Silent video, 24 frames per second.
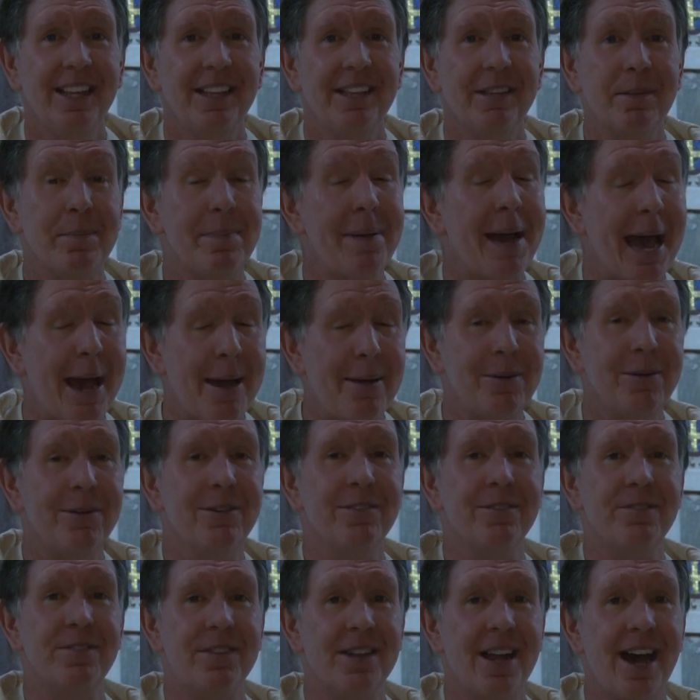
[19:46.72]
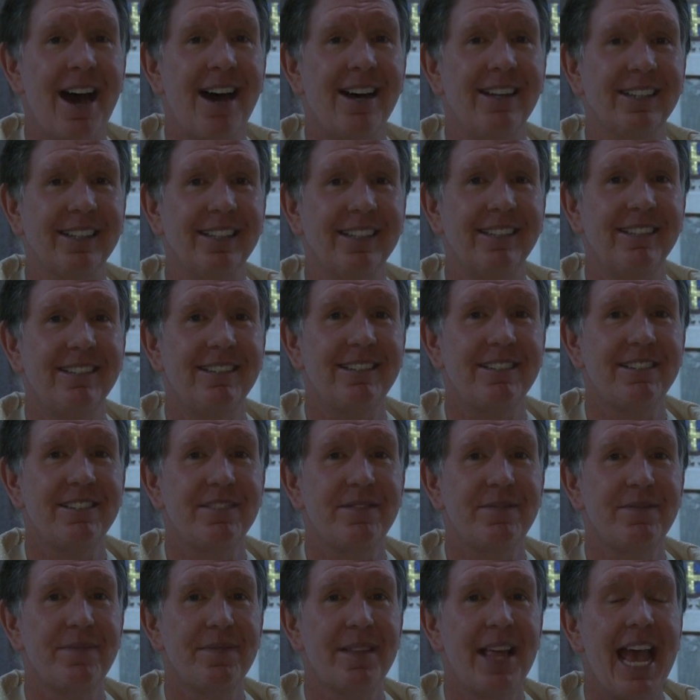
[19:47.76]
the power of knowledge.
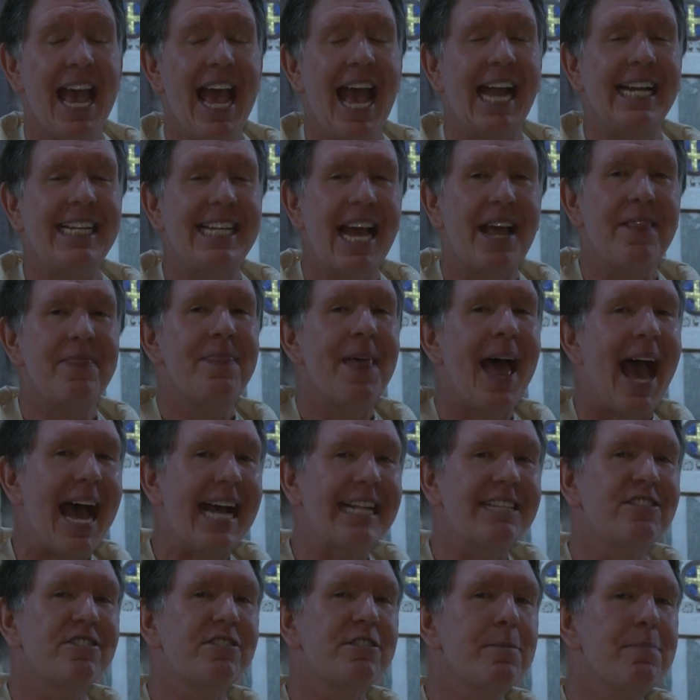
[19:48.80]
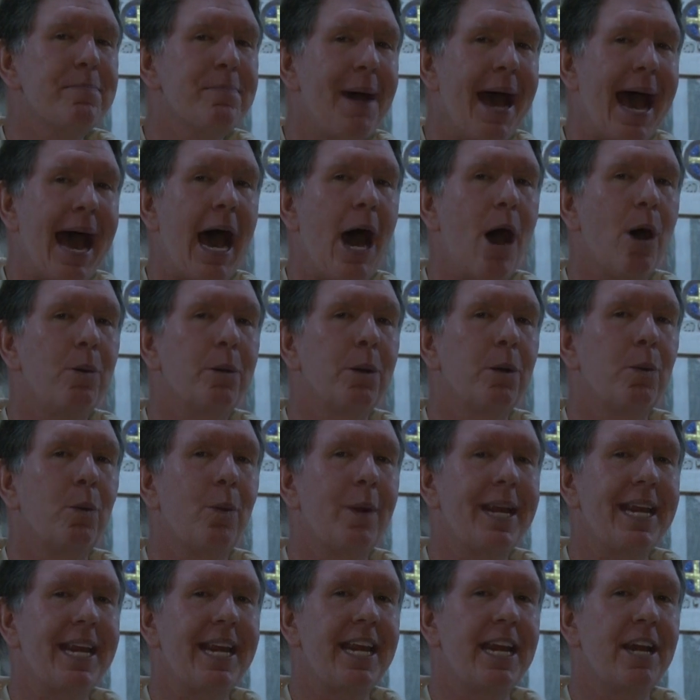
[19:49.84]
And yet that's the power
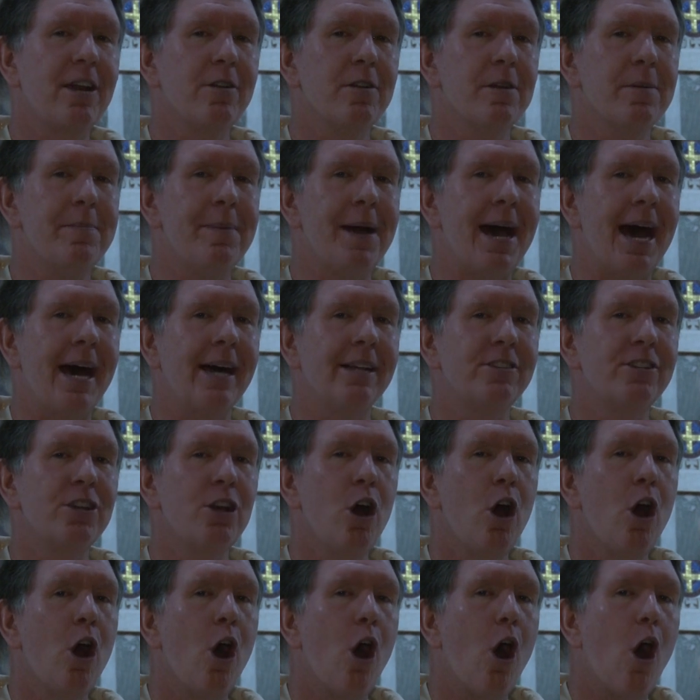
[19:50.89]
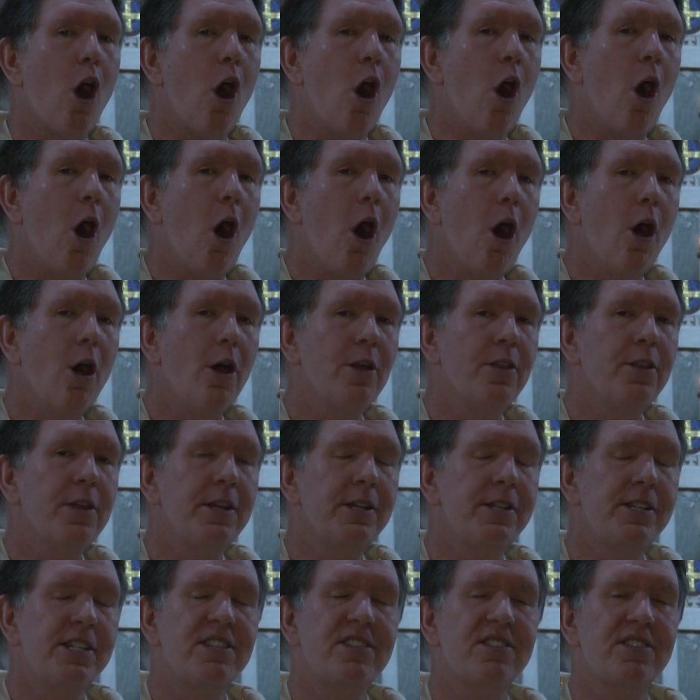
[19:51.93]
we hear about. All
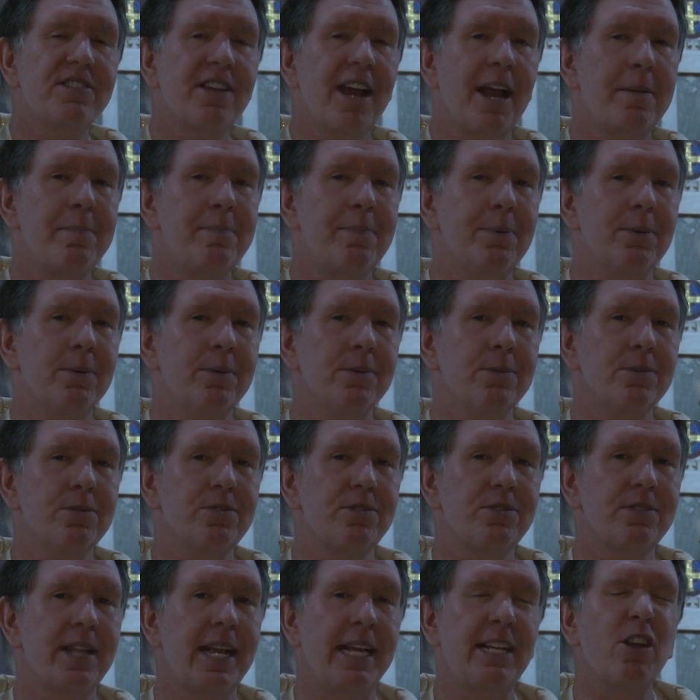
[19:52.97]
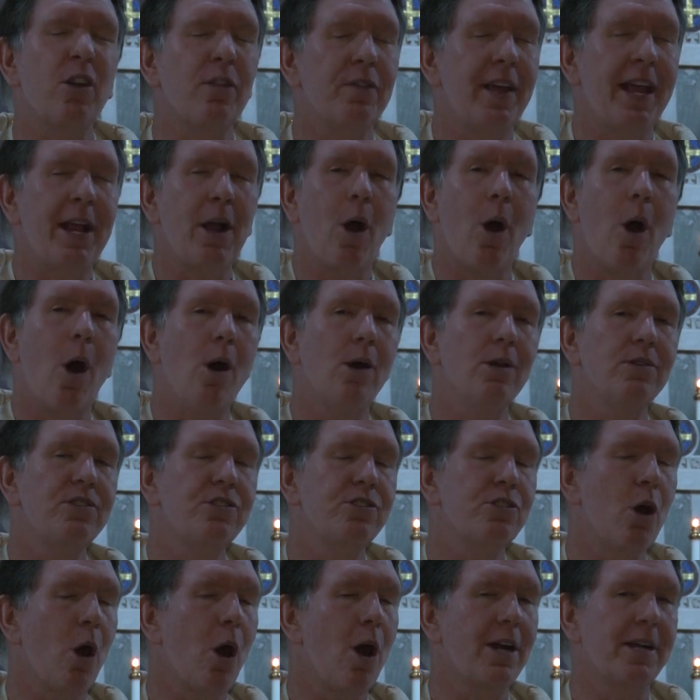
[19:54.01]
the disciples, they all
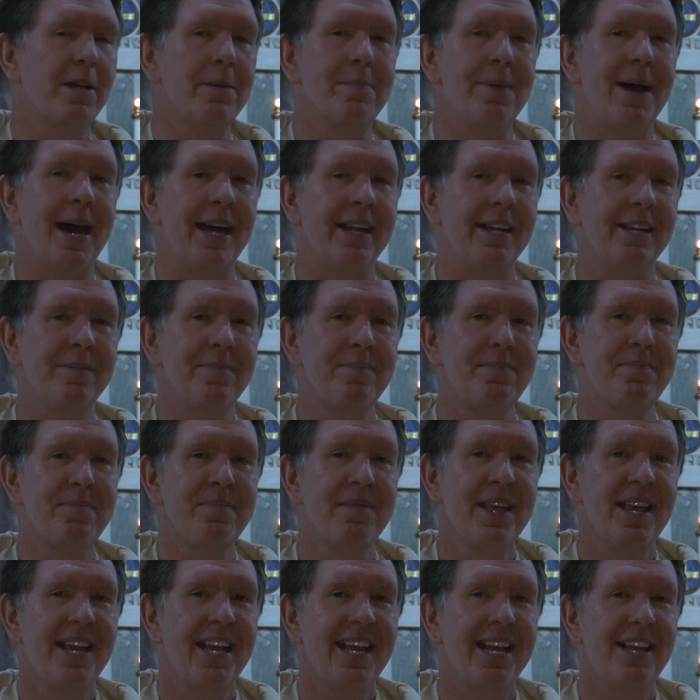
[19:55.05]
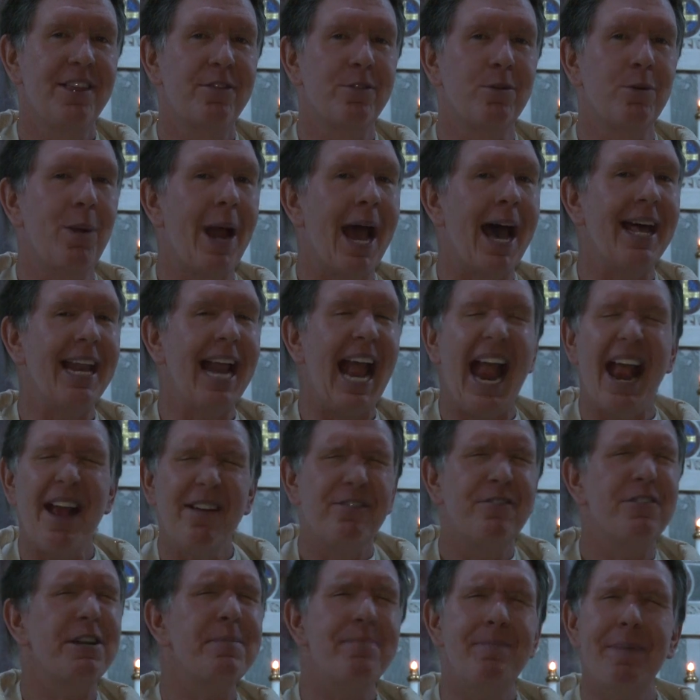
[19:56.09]
talk about it throughout
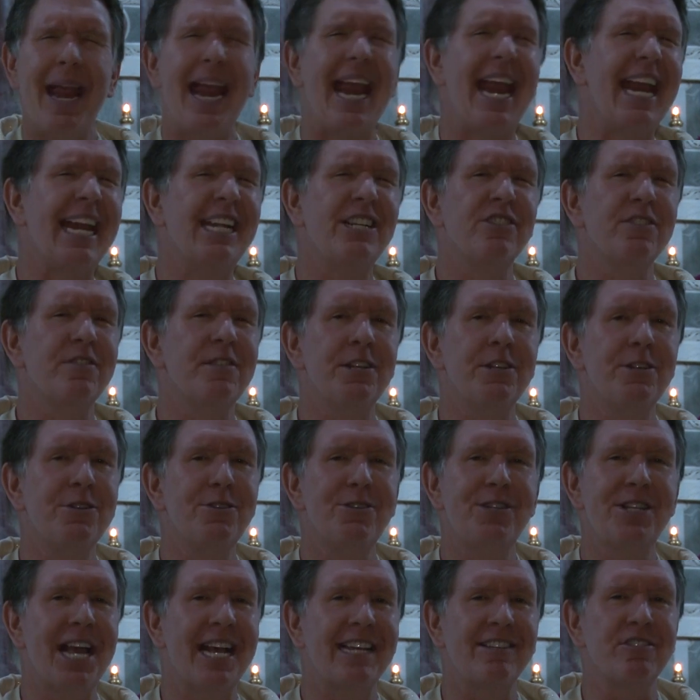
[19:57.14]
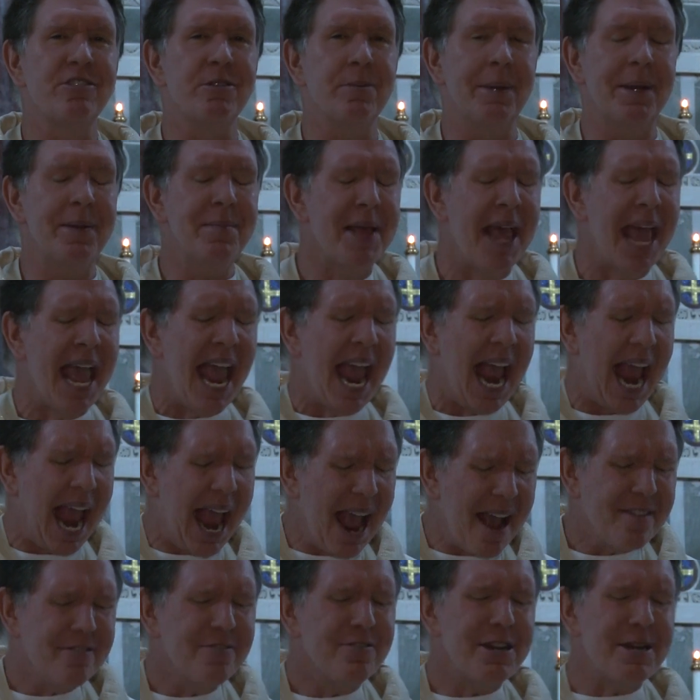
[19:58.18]
every page of the New Testament.
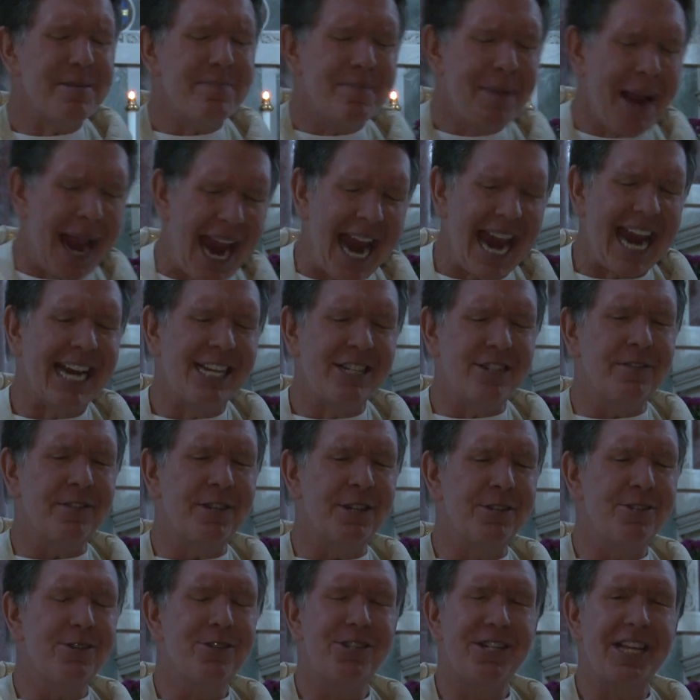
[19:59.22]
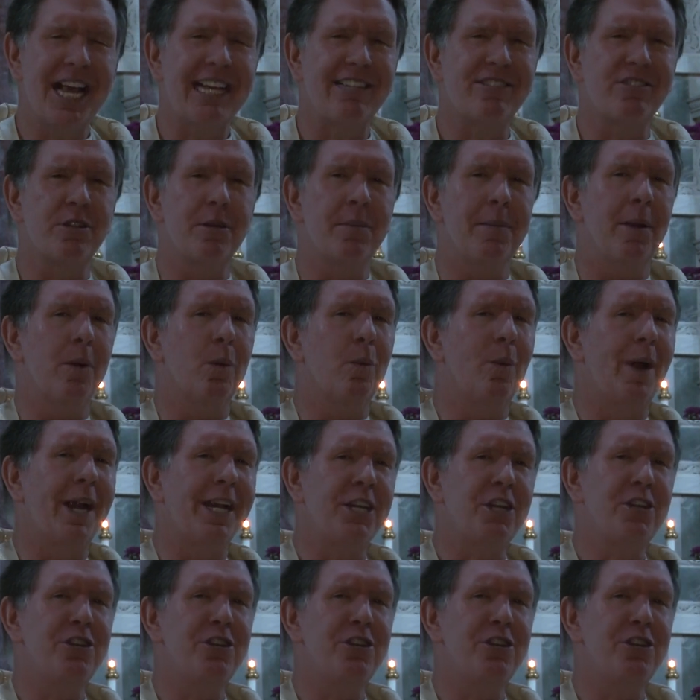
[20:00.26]
Every page of the New Testament, when